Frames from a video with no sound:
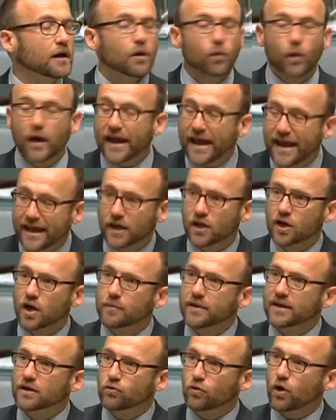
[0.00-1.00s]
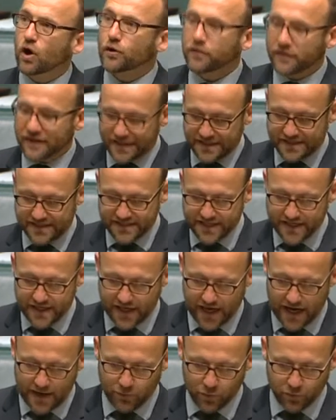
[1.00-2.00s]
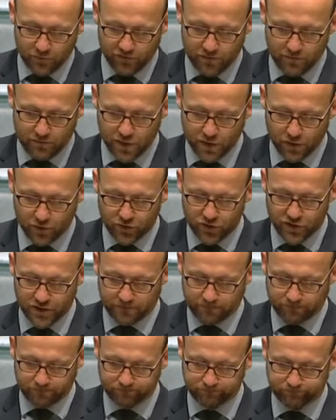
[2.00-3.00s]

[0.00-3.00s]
where economic growth is decoupled from pollution.